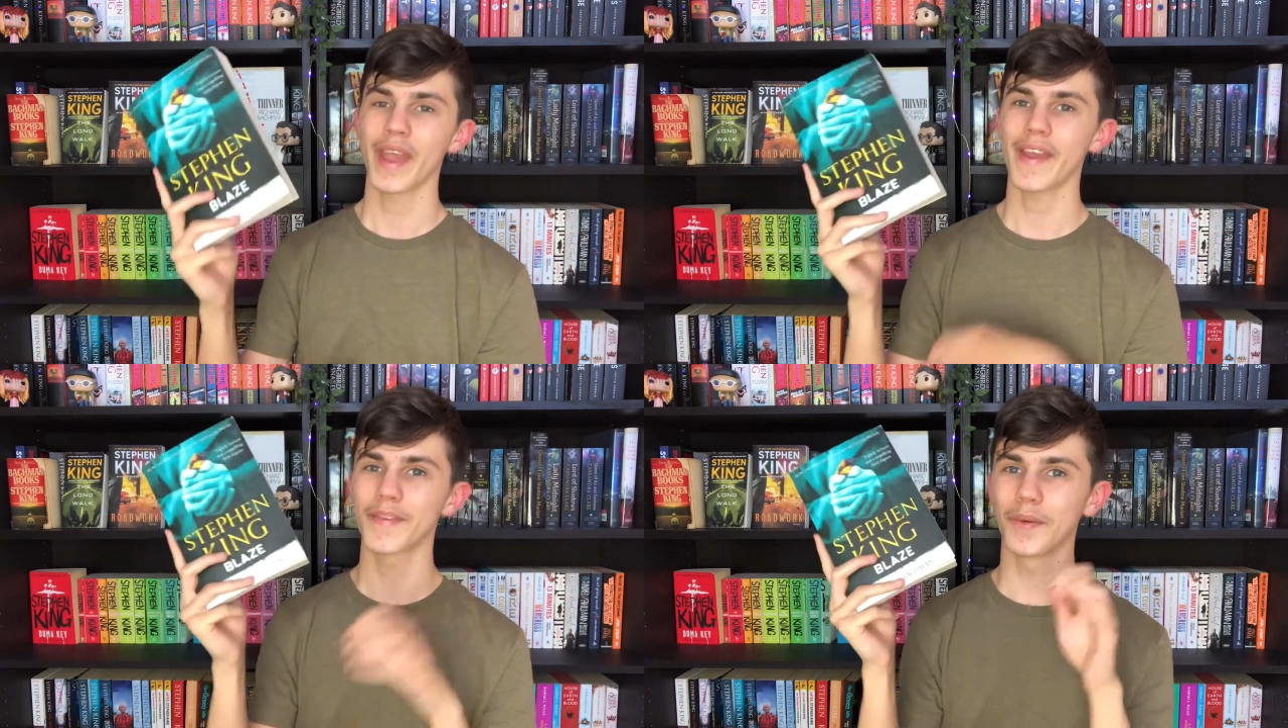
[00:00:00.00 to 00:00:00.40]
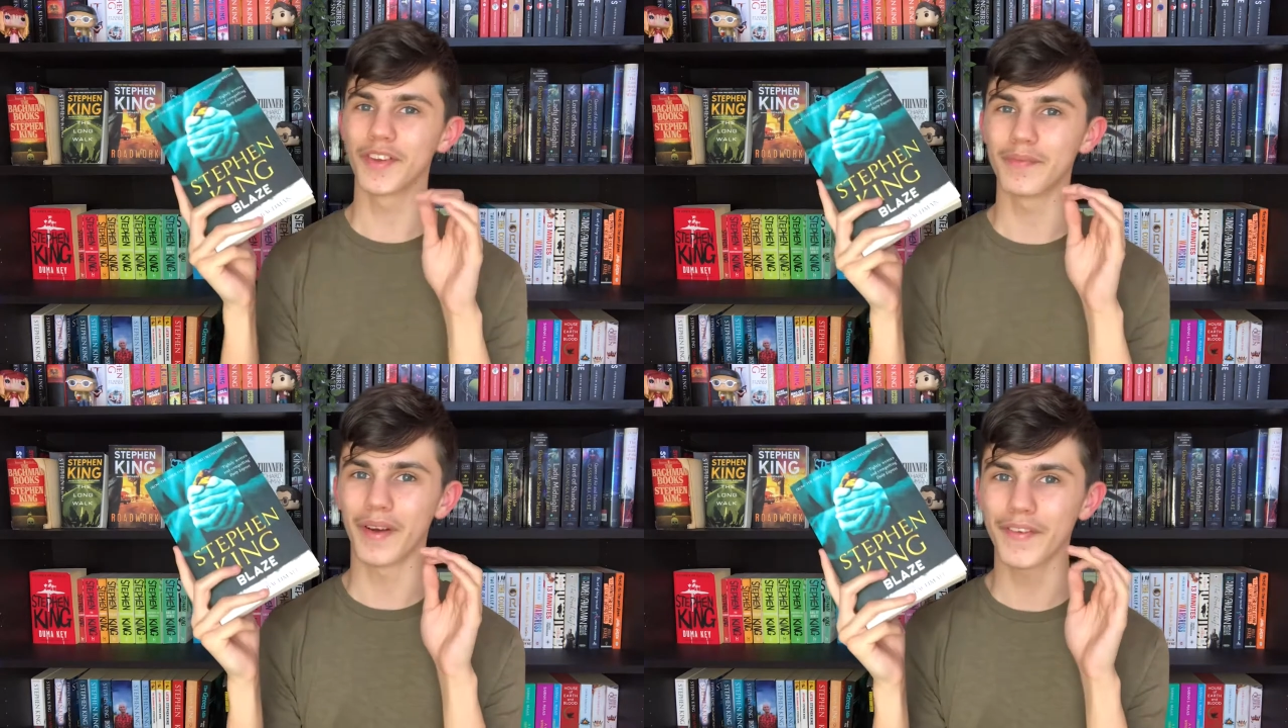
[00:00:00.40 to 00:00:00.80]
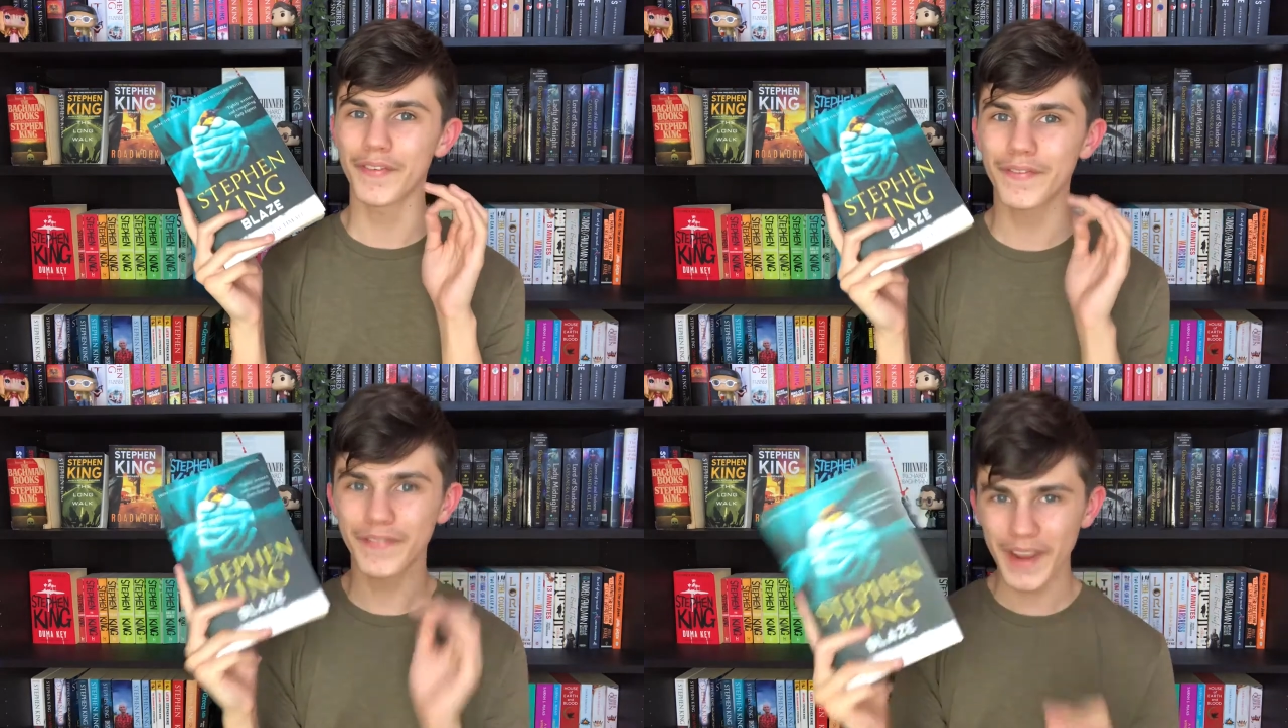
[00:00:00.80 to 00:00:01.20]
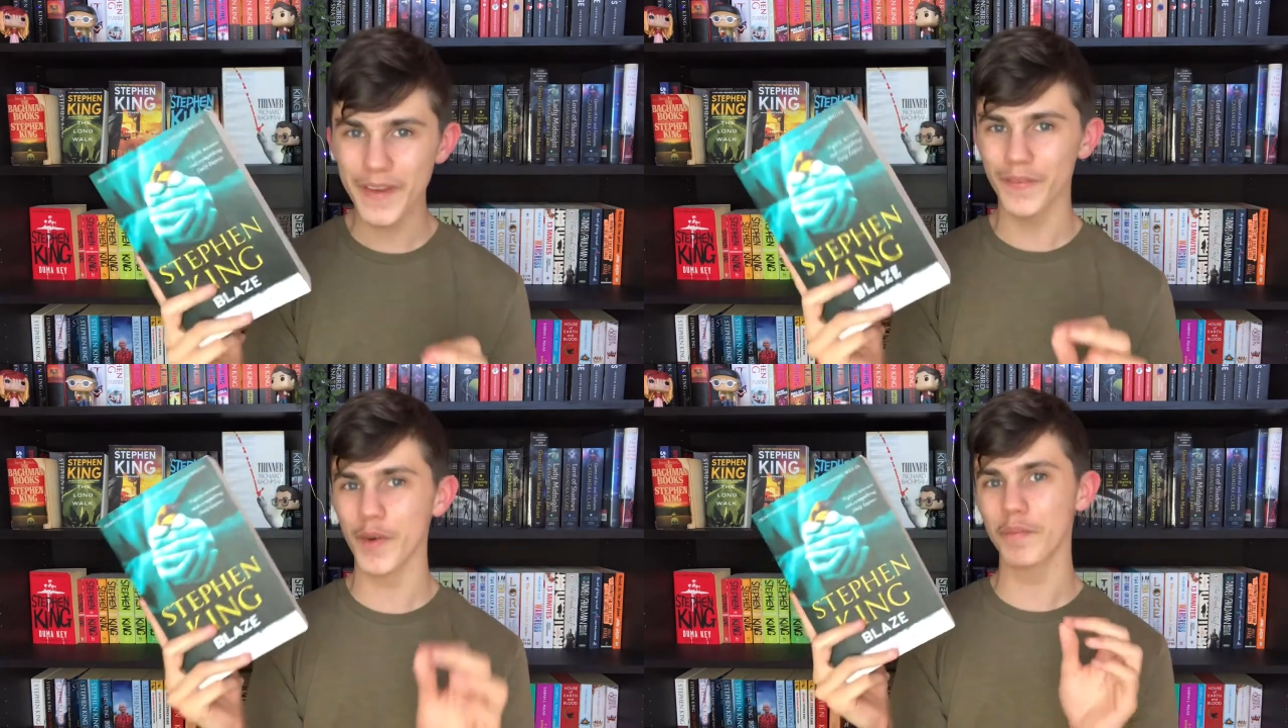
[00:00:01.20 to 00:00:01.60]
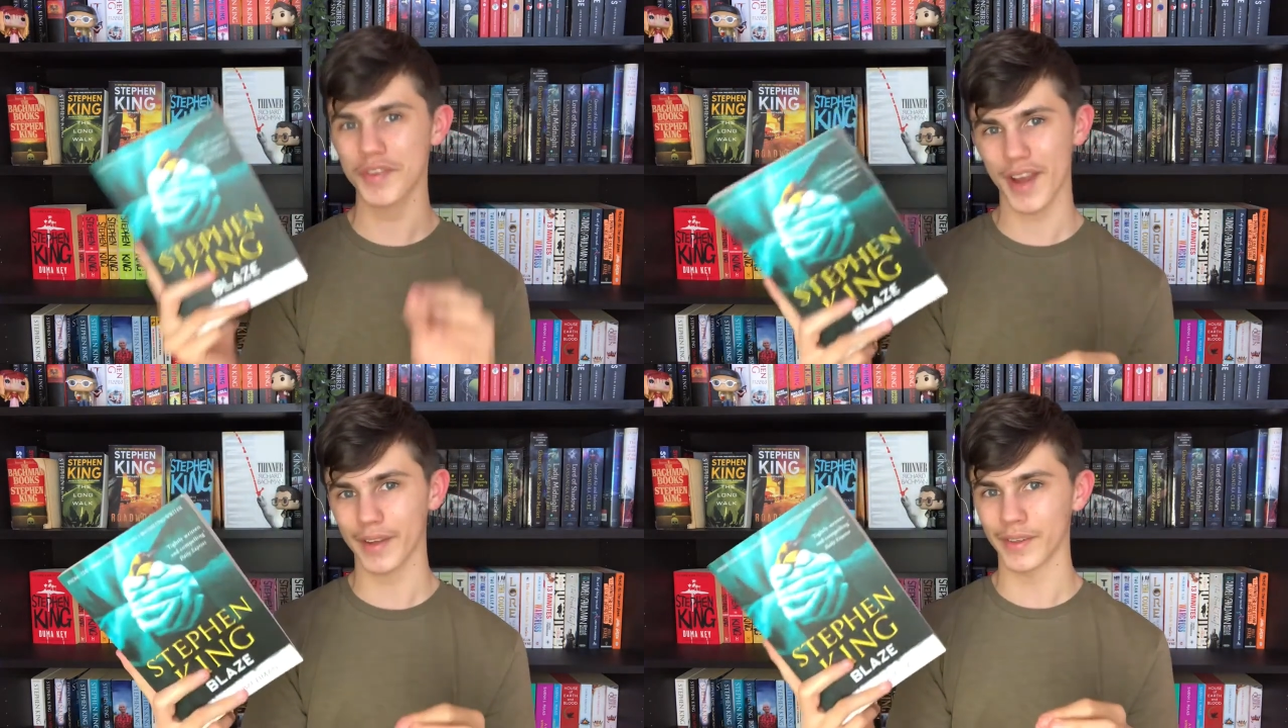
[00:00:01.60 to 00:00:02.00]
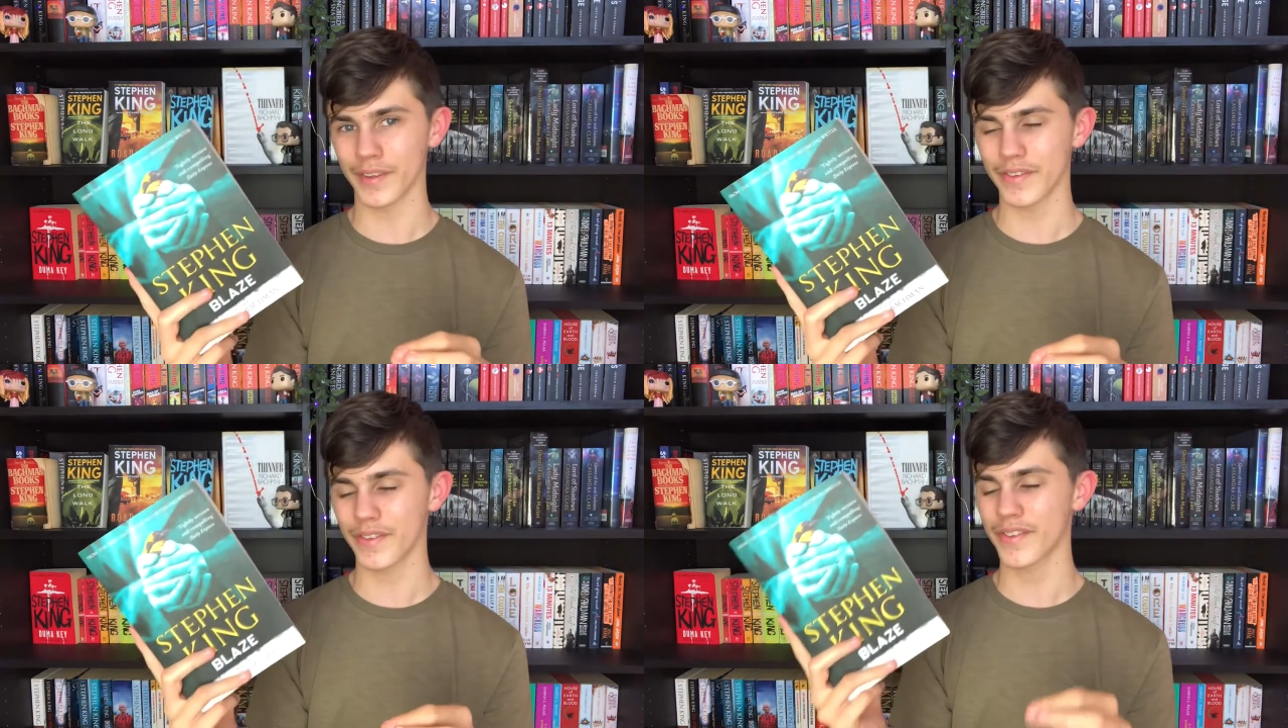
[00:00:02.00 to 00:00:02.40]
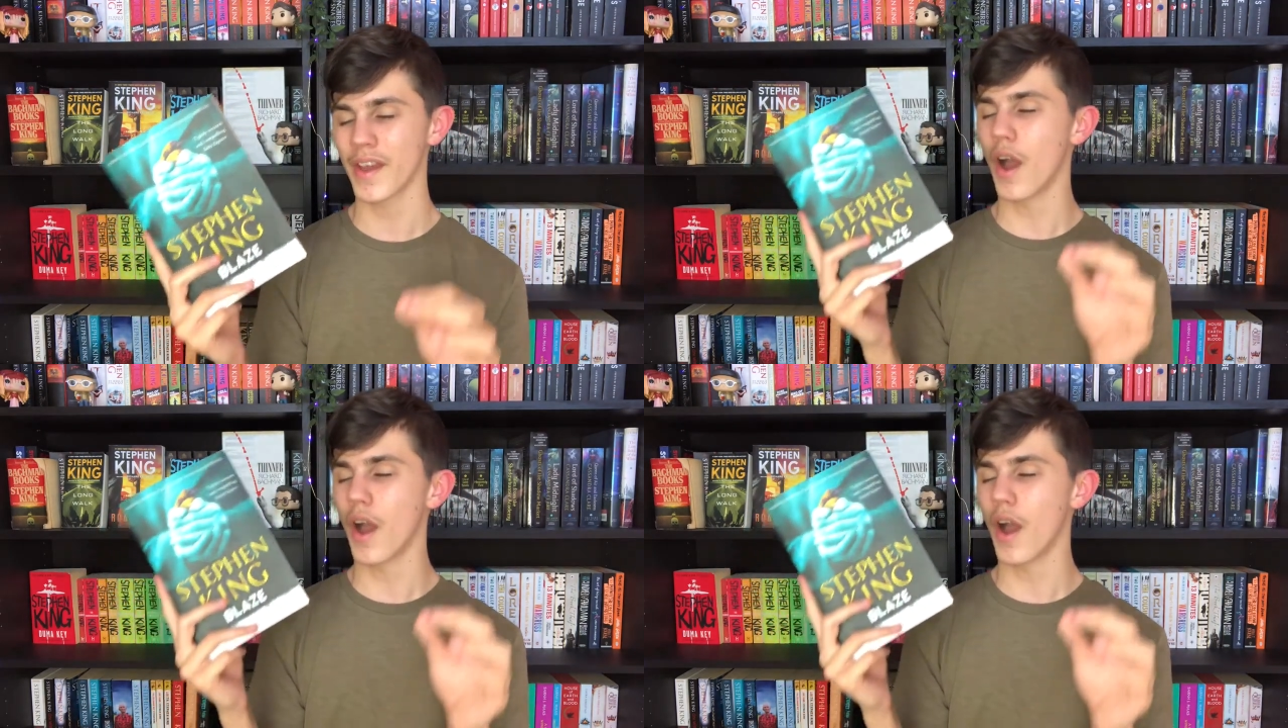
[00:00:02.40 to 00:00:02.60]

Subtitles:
is one of my favorite protagonists